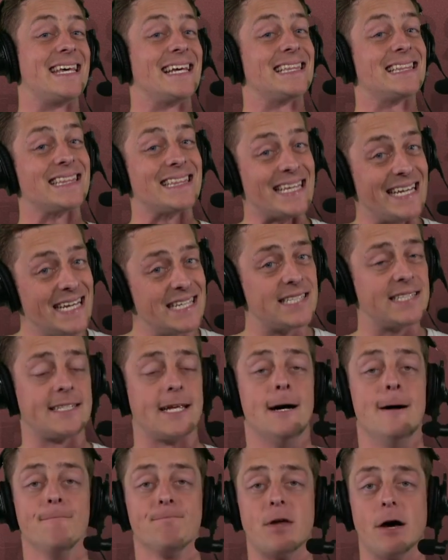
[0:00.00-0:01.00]
at least
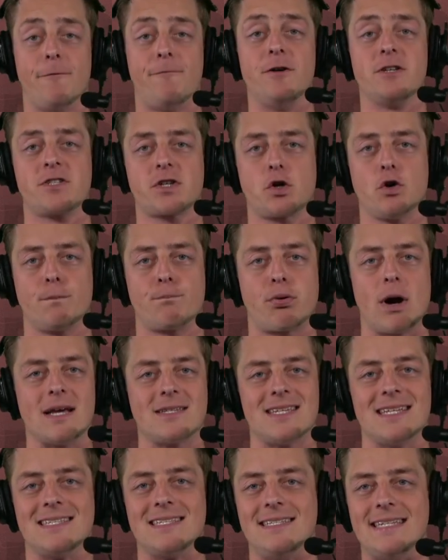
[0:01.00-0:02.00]
a physical
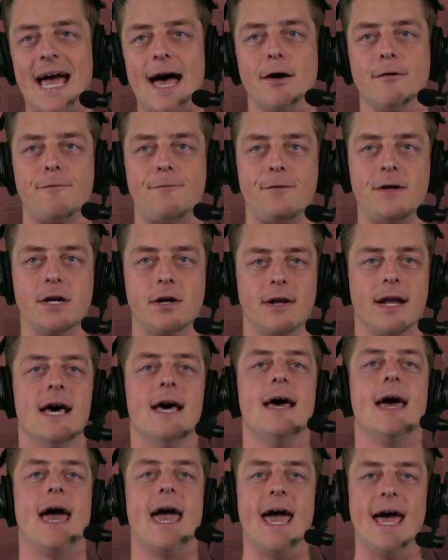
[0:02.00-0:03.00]
presence downfield
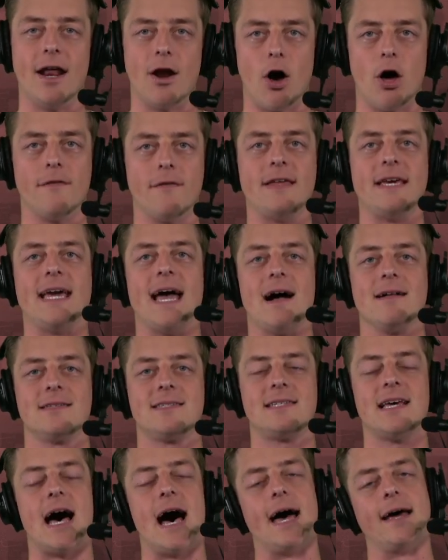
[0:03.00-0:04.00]
and on the
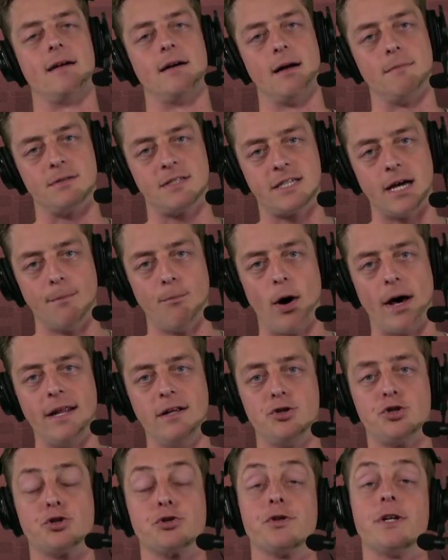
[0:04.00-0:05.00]
outside. I'm somewhat
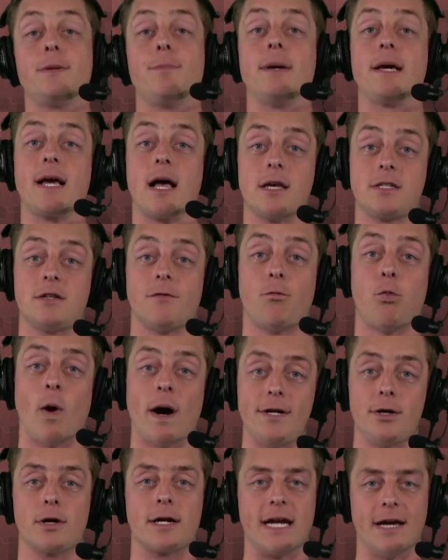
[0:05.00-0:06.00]
intrigued because of what
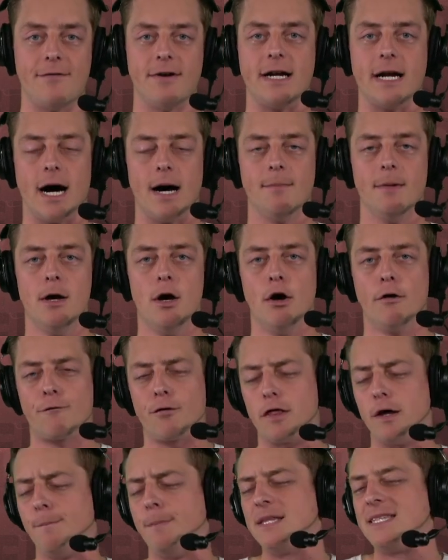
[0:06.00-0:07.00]
you're giving up for
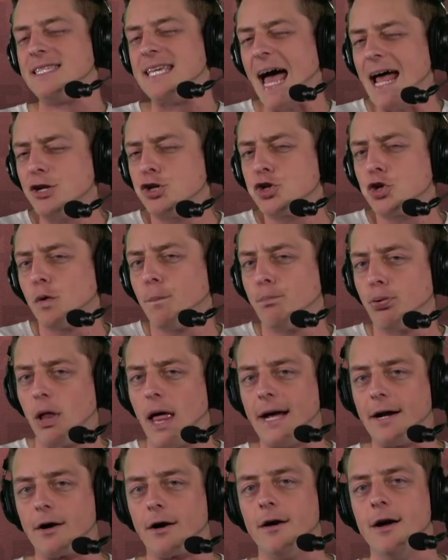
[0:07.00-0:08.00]
the potential
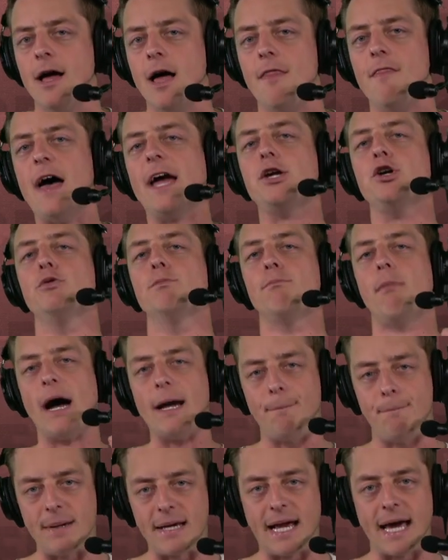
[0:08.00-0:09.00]
player that you
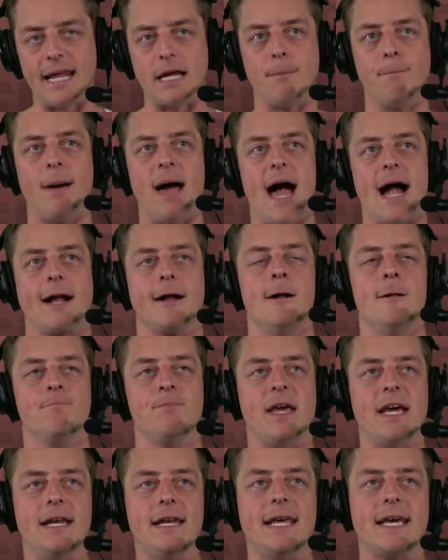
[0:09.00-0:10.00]
might be getting back
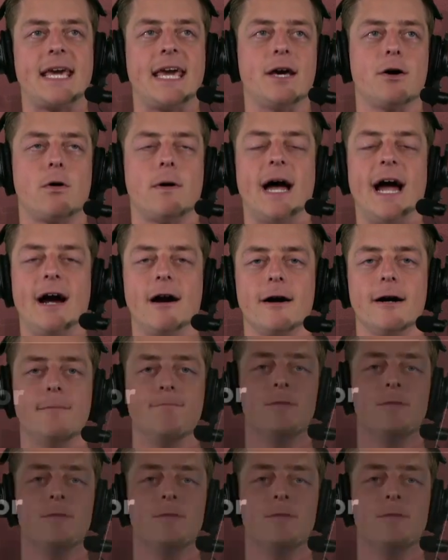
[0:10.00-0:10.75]
in N'Keal Harry.